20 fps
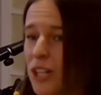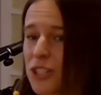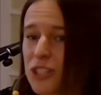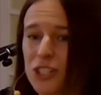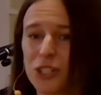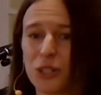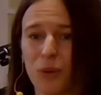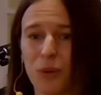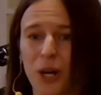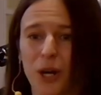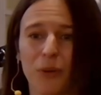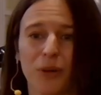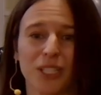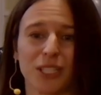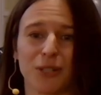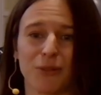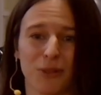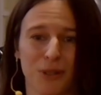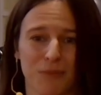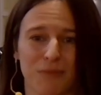it grow, it's
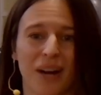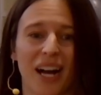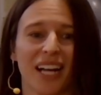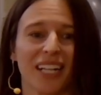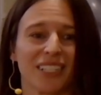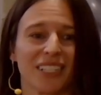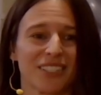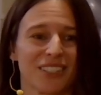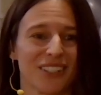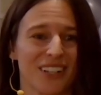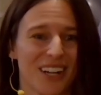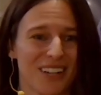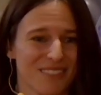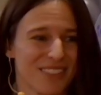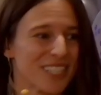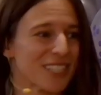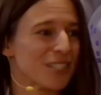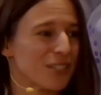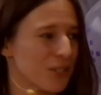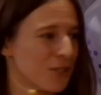a reminder of
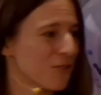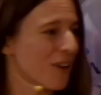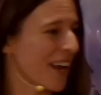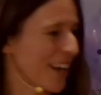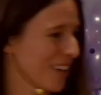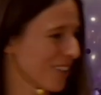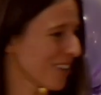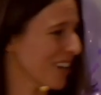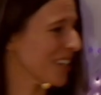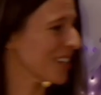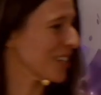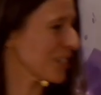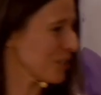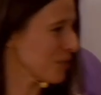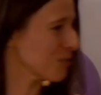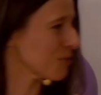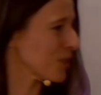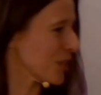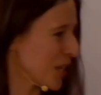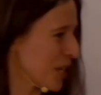this new era that
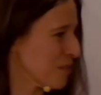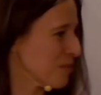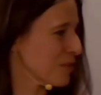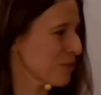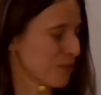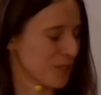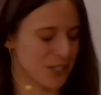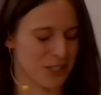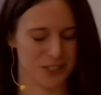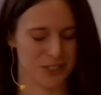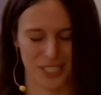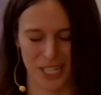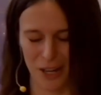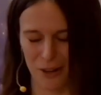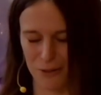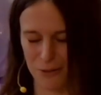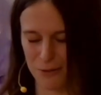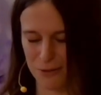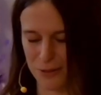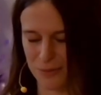you've claimed for
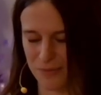yourself.